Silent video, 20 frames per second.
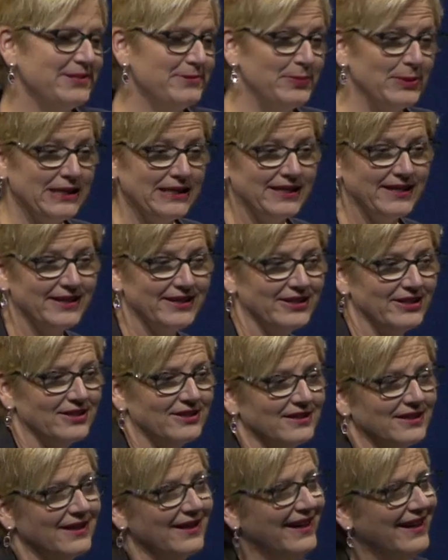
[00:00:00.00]
to be
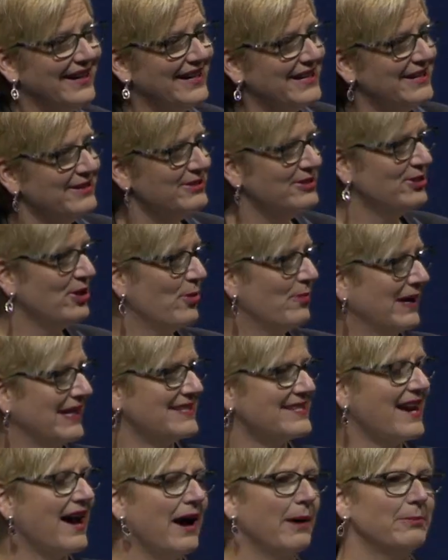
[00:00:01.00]
here. You know my
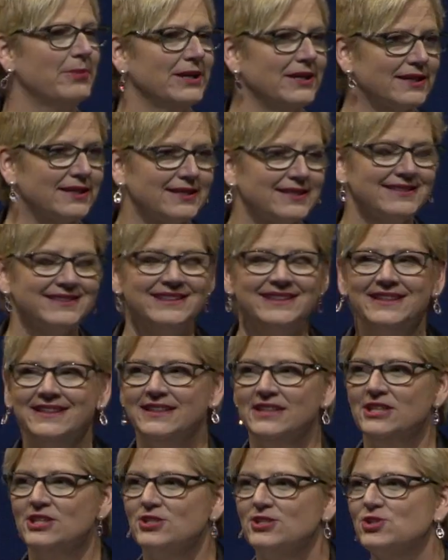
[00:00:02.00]
topic.
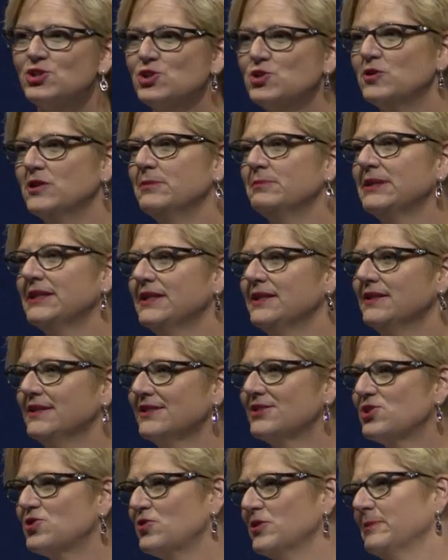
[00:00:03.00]
Extremely,
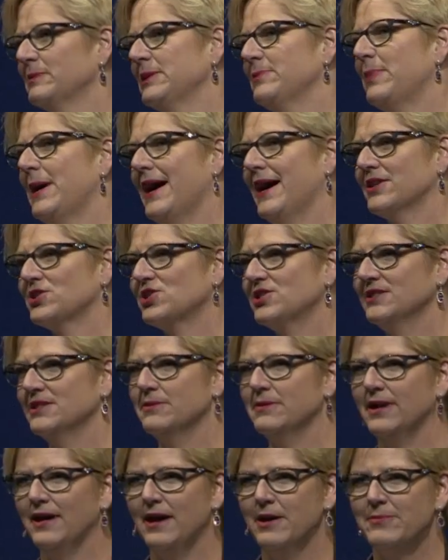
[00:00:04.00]
extremely passionate
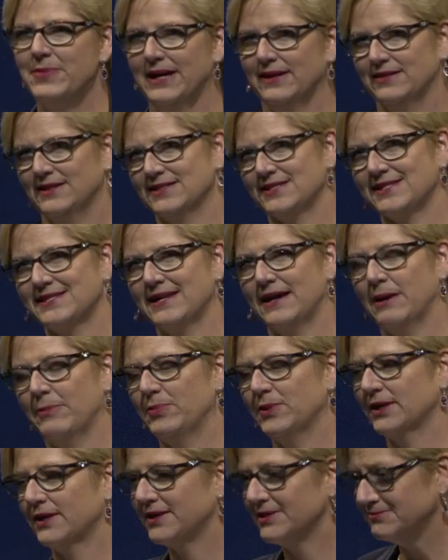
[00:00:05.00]
about this
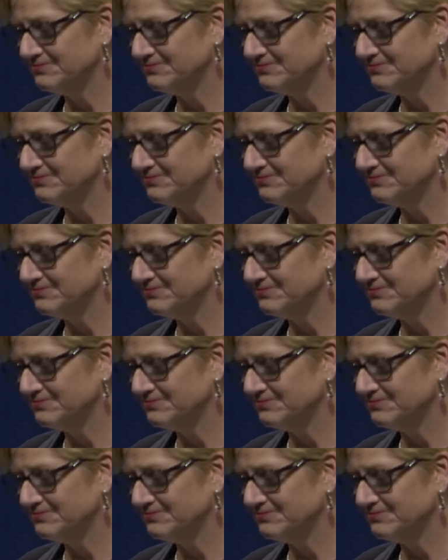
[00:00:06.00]
topic.